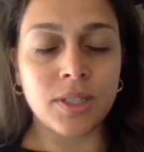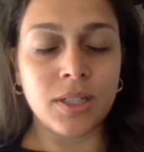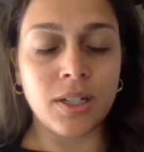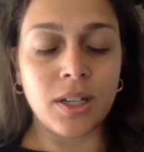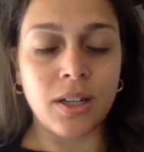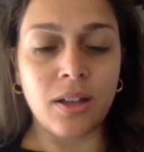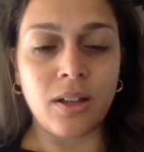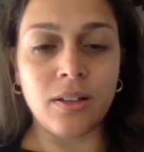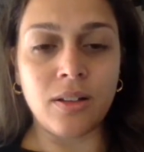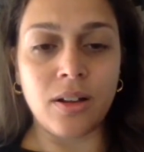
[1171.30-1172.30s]

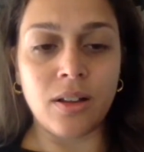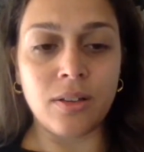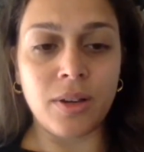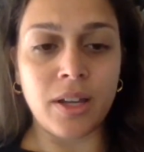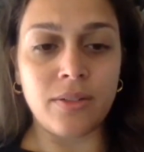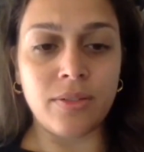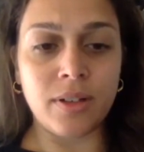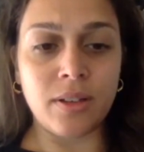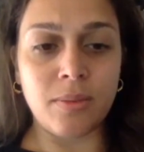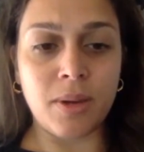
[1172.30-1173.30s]
Inhale all the way,
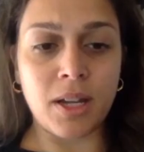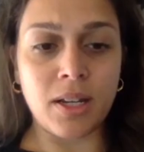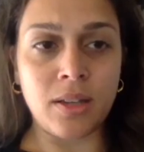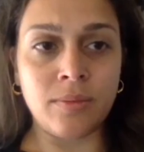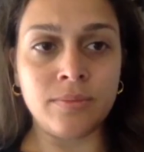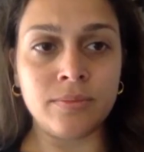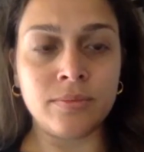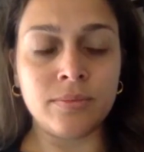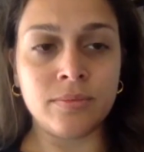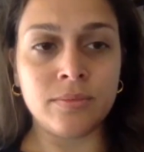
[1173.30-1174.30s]
fill the body,
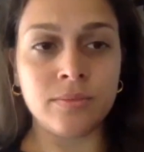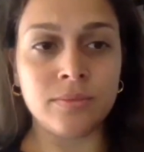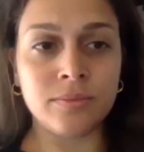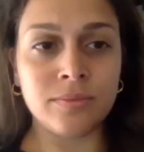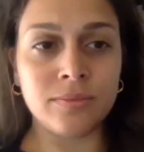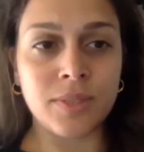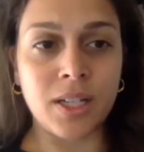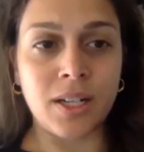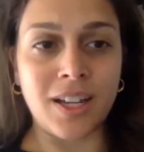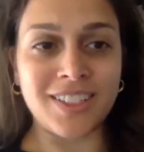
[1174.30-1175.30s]

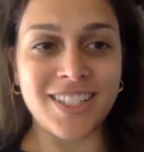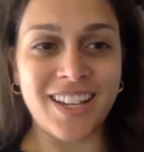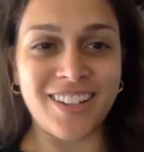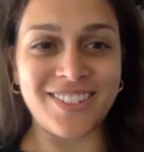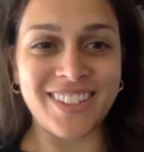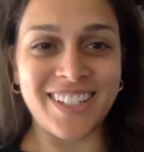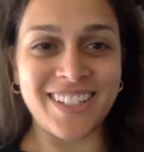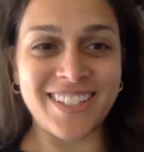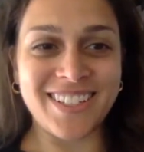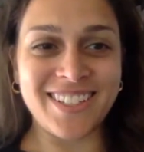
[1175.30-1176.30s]
and exhale,
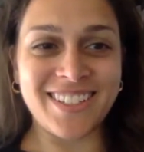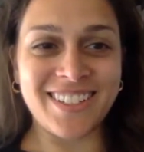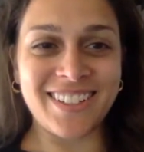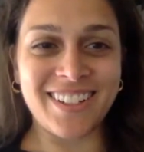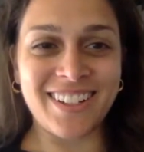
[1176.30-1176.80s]
release.